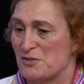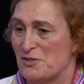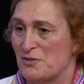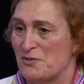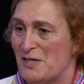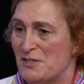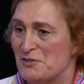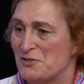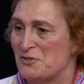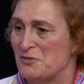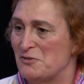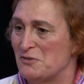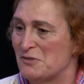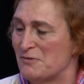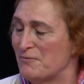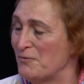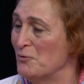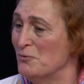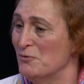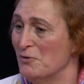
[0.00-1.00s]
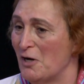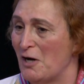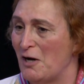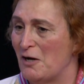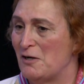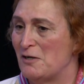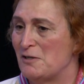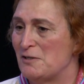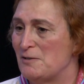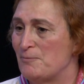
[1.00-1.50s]
So that's useful.
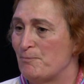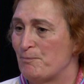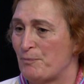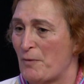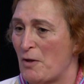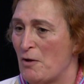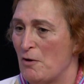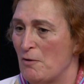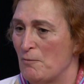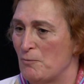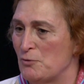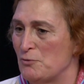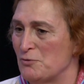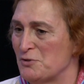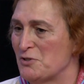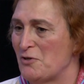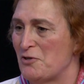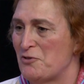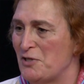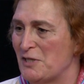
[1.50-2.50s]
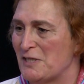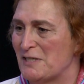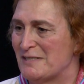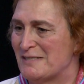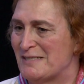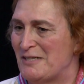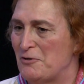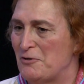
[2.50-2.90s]
But also I think it